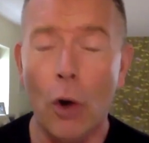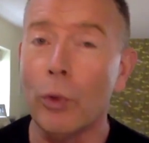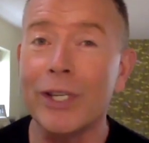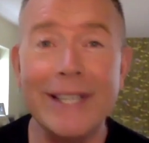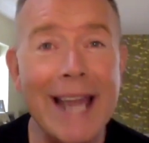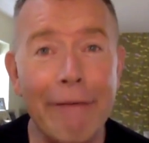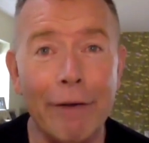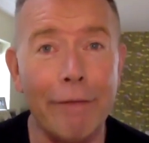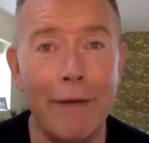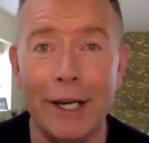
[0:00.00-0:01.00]
was
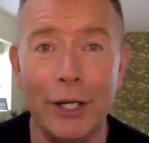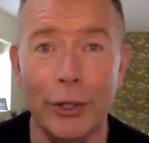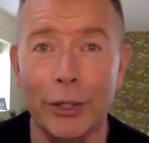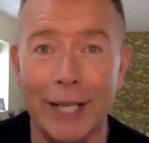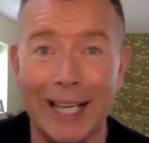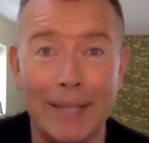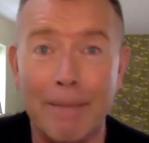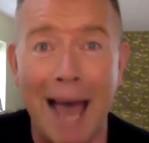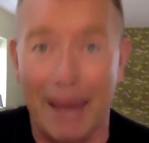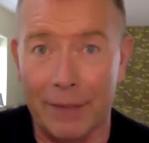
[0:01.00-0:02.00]
never very good at
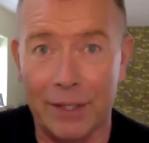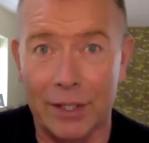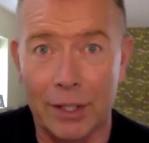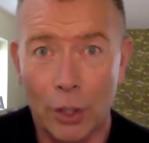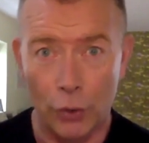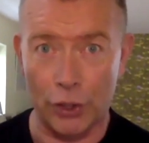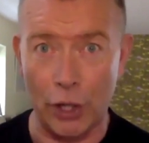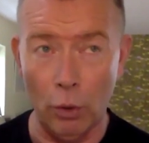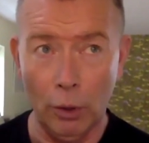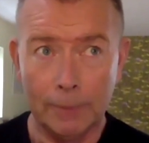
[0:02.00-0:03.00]
maths. So